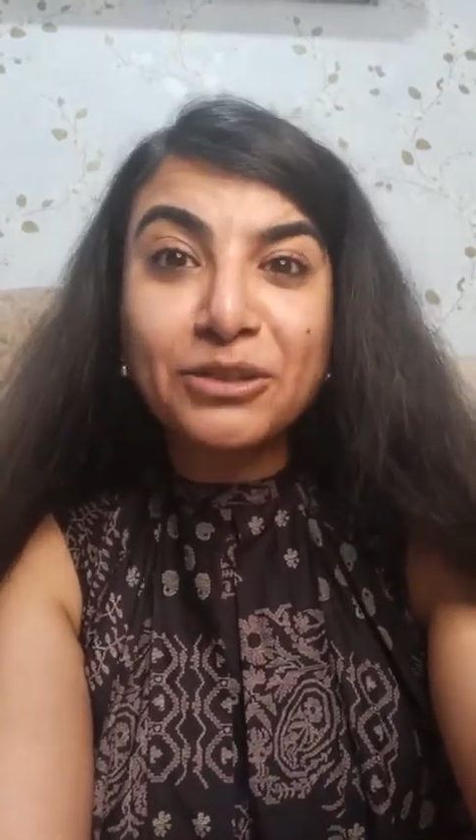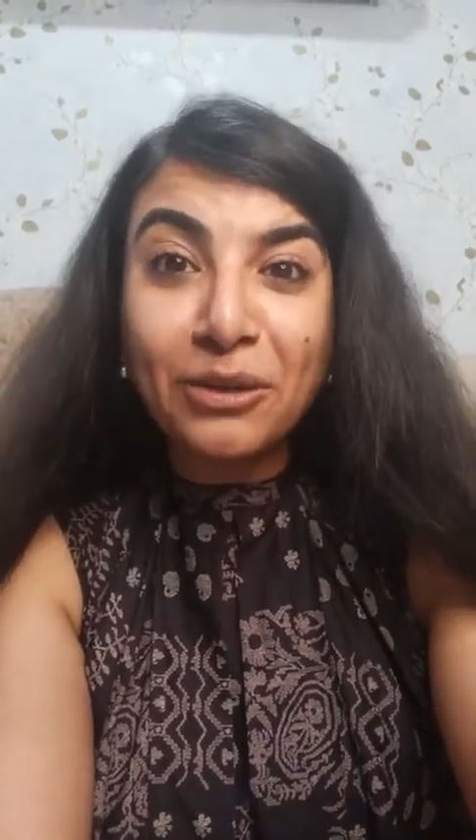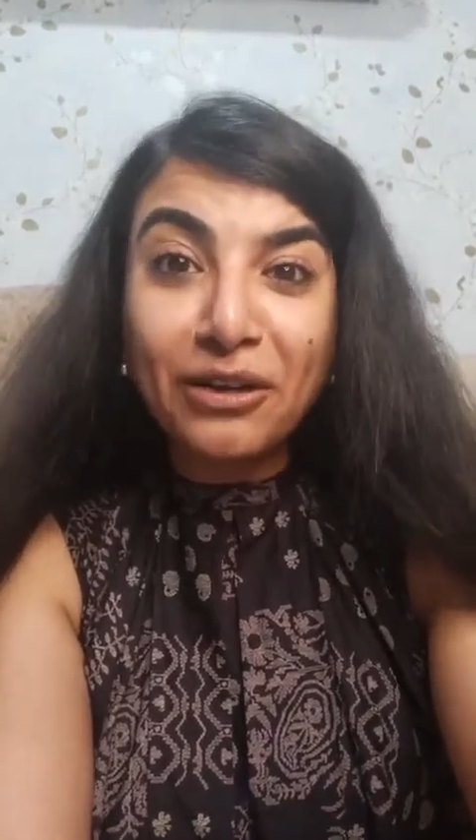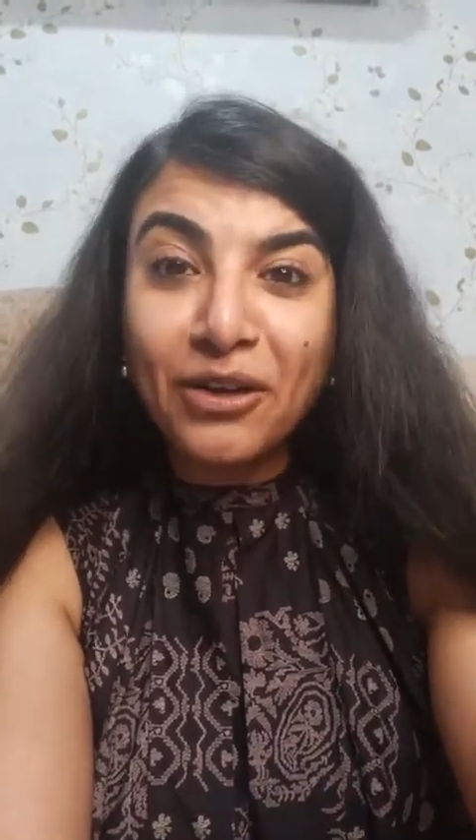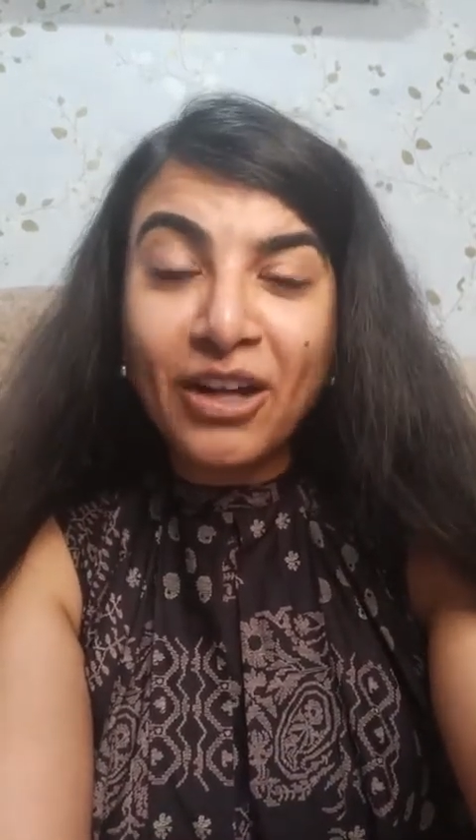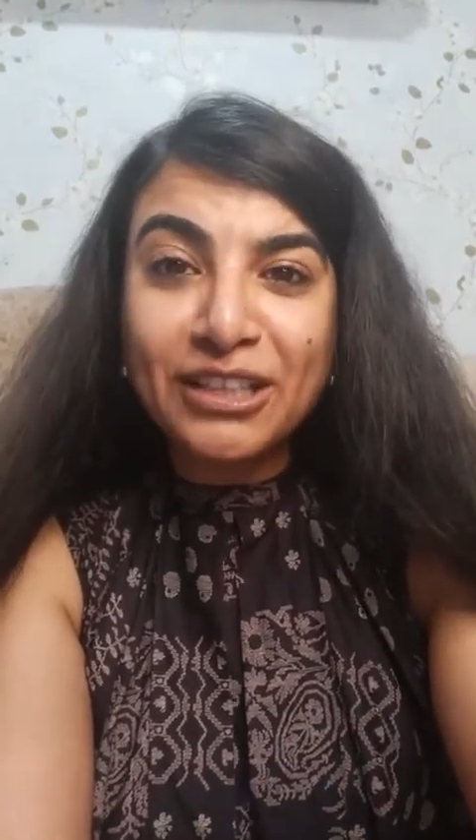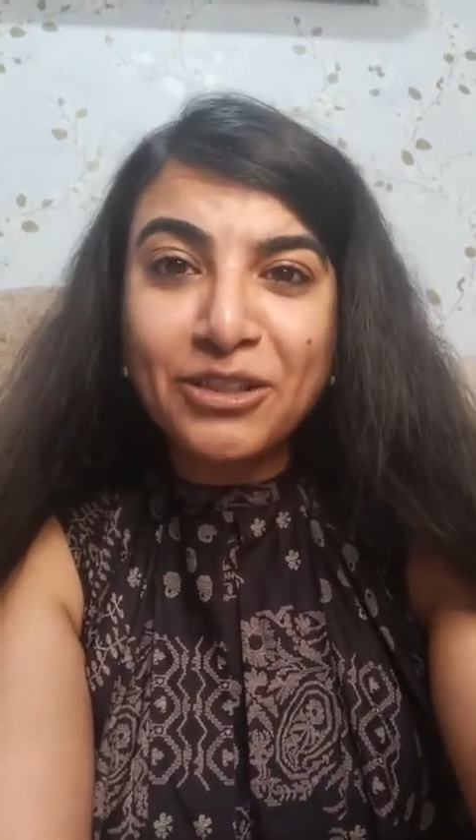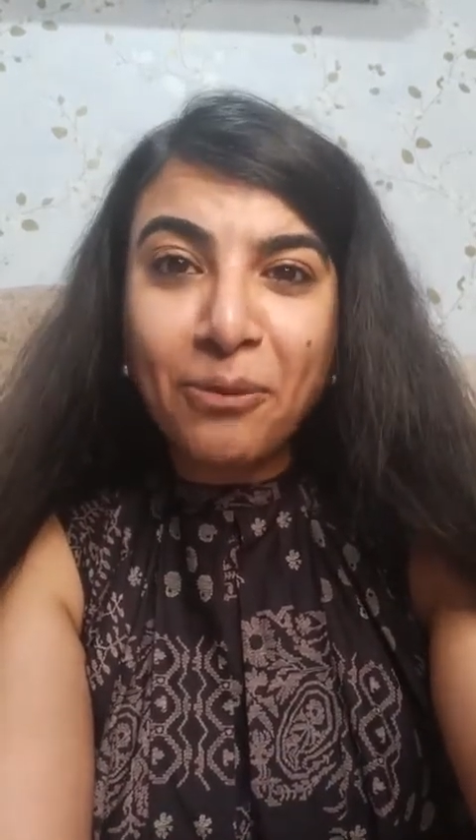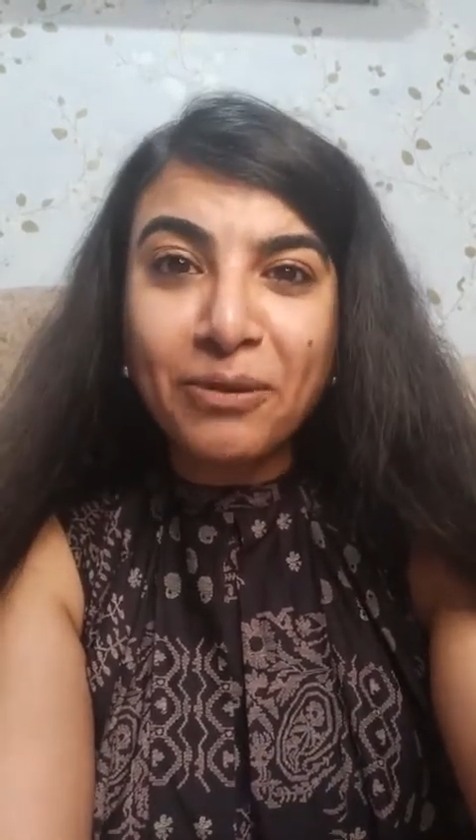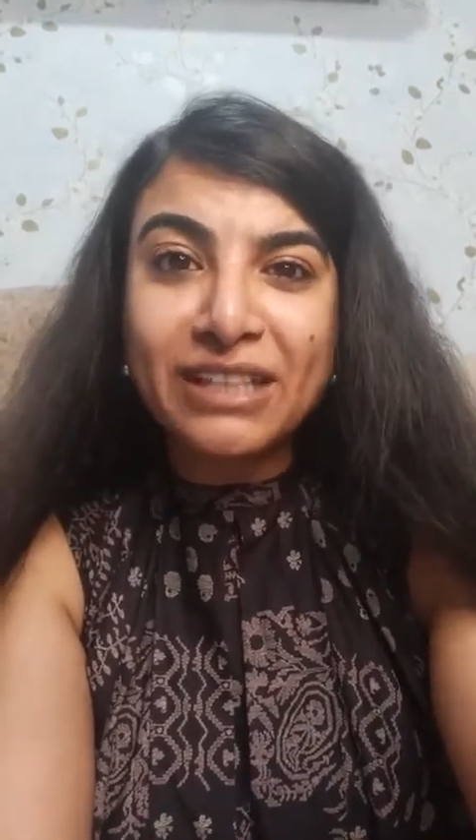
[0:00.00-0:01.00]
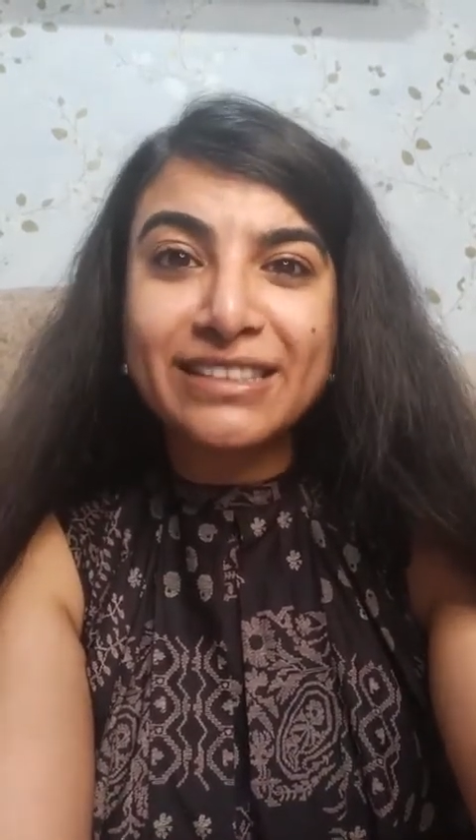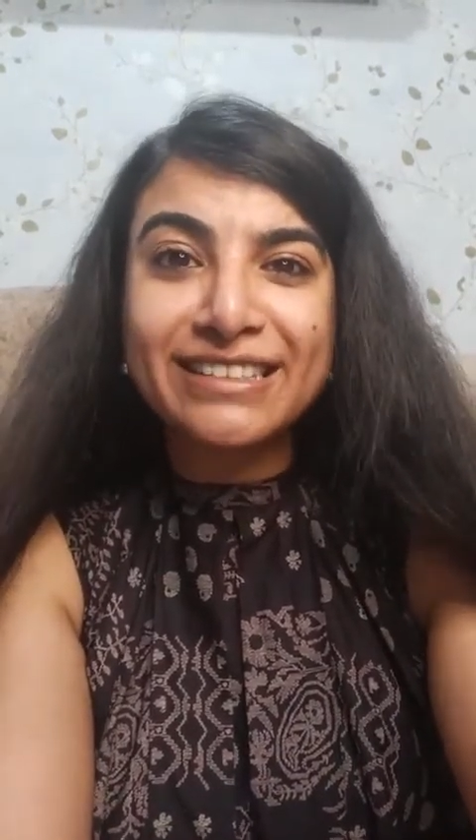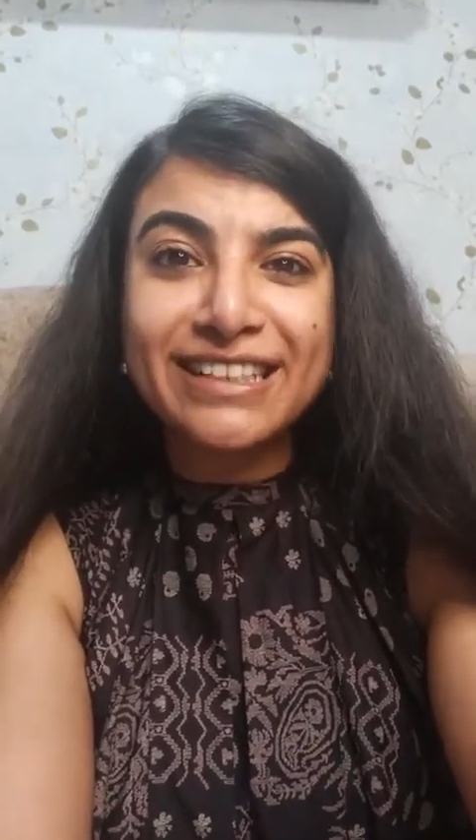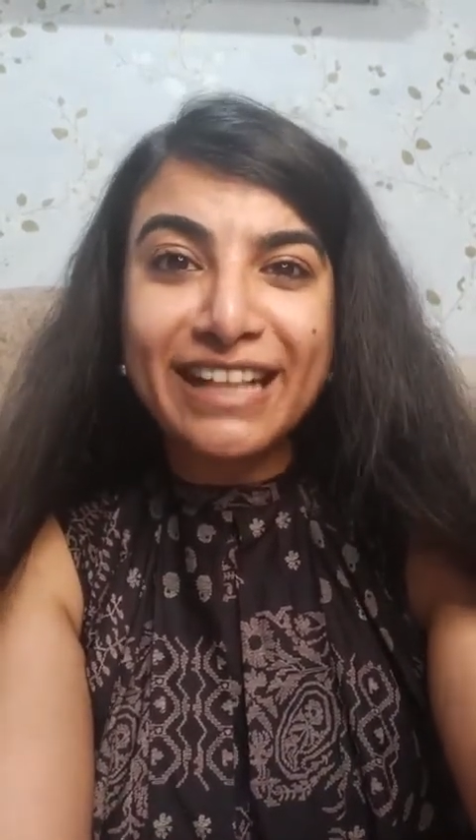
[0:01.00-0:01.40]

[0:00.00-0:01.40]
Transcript: do acknowledge your presence.